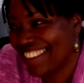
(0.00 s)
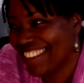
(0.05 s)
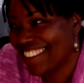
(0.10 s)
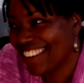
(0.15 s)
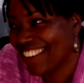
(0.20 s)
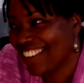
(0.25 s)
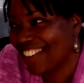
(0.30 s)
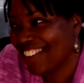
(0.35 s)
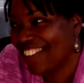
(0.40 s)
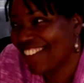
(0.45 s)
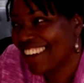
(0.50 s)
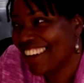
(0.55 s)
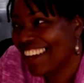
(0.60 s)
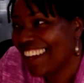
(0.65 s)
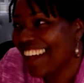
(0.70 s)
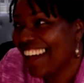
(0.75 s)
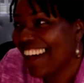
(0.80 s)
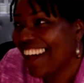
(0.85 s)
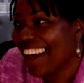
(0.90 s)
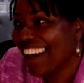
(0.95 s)
so,
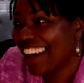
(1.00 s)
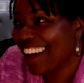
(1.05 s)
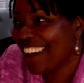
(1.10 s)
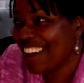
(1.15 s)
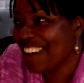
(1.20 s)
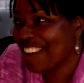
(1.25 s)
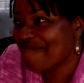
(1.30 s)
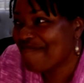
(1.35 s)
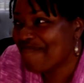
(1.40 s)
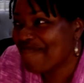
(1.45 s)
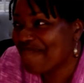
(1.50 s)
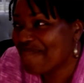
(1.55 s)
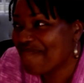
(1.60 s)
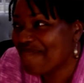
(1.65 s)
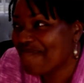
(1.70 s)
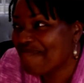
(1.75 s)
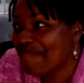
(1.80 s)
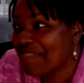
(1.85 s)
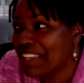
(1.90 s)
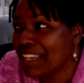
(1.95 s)

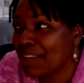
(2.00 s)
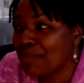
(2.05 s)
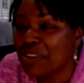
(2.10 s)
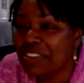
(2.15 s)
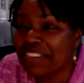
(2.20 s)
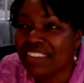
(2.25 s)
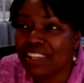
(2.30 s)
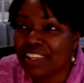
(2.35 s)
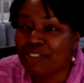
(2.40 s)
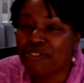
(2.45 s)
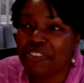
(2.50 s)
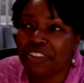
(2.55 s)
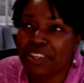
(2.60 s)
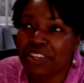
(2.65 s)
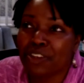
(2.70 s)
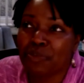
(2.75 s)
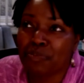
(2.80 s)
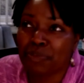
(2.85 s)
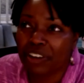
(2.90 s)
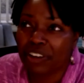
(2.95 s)
but it was an interesting
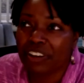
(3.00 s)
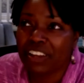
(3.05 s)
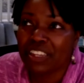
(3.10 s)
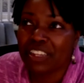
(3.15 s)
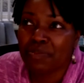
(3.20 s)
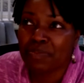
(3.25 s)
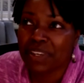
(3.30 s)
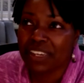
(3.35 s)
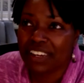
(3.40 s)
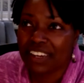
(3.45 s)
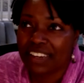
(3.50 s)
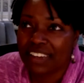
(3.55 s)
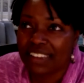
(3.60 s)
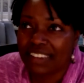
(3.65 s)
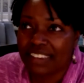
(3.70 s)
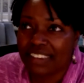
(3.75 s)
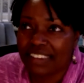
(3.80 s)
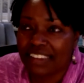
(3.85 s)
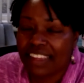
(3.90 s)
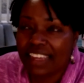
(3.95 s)
experience
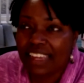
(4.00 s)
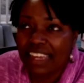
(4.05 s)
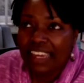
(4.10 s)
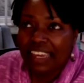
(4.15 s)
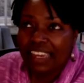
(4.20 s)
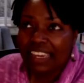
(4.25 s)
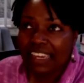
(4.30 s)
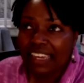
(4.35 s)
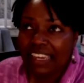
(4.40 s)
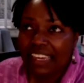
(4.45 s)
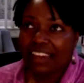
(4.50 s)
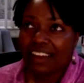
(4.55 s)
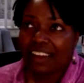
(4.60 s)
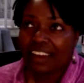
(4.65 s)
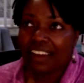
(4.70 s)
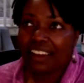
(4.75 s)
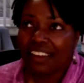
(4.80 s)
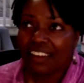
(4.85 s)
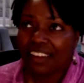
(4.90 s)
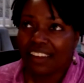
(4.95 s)
because
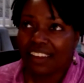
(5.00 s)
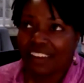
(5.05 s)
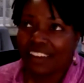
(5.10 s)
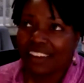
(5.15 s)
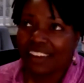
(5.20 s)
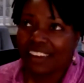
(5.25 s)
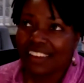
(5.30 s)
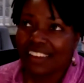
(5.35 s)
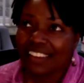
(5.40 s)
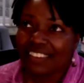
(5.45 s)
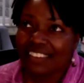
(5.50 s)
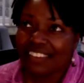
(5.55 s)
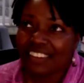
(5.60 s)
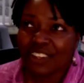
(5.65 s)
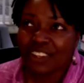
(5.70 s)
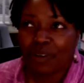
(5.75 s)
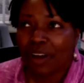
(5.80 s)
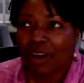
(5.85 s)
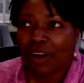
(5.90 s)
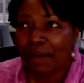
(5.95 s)

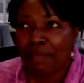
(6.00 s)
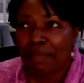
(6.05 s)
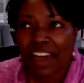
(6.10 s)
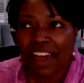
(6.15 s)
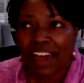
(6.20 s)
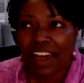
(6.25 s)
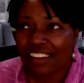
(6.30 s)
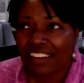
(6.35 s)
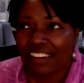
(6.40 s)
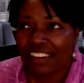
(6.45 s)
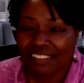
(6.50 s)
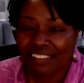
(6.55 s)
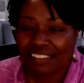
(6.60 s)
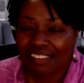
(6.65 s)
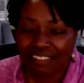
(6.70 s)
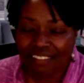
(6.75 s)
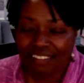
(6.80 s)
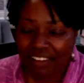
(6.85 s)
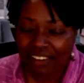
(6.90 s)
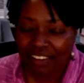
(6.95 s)
I'm not an
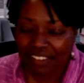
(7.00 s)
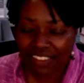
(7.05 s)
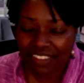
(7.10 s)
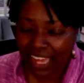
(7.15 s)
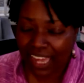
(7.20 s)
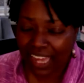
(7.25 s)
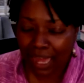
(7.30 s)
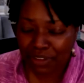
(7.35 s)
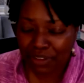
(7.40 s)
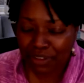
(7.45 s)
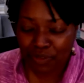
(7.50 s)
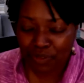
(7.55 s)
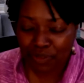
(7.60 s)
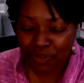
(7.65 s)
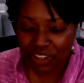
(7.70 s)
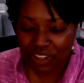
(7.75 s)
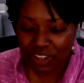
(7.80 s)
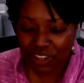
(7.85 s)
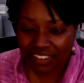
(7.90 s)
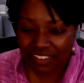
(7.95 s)
everything happens for
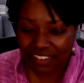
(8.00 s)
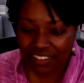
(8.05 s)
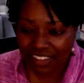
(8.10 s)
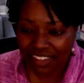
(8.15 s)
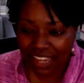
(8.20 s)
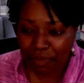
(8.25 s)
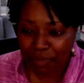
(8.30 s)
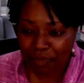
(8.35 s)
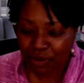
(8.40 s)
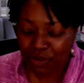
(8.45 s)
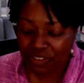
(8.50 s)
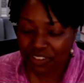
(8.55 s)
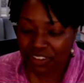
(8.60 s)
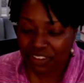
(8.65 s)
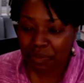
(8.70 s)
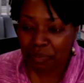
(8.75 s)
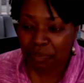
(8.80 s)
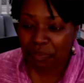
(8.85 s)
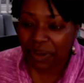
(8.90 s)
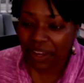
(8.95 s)
a reason type of
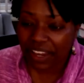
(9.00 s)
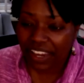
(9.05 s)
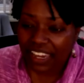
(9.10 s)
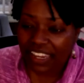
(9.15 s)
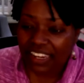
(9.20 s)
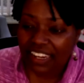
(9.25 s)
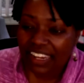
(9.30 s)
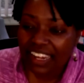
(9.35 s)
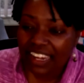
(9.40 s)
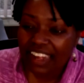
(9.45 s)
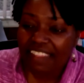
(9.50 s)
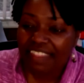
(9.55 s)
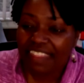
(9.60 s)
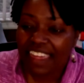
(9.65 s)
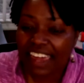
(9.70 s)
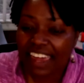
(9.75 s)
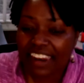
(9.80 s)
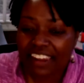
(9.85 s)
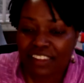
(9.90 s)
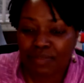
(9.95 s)
person, but
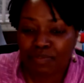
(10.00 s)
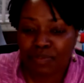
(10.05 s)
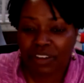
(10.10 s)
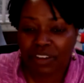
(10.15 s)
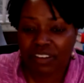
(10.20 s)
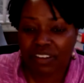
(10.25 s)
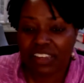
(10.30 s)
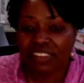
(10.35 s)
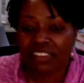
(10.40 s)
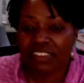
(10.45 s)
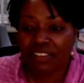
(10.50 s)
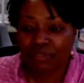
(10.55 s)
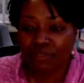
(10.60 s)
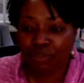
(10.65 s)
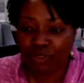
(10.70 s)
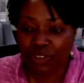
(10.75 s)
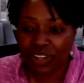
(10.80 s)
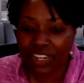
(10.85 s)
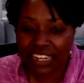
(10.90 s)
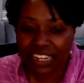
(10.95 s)
that experience of
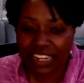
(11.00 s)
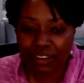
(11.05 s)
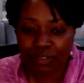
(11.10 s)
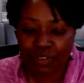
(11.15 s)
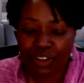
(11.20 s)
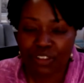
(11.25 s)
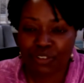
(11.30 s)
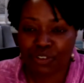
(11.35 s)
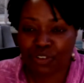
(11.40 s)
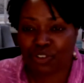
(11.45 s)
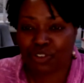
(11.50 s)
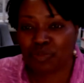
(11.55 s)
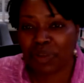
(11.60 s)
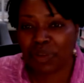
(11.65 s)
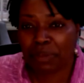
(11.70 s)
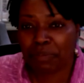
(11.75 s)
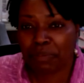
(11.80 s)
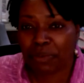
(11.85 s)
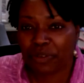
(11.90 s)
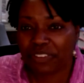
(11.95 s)
reading research
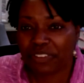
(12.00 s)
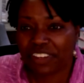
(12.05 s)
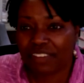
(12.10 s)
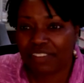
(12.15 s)
papers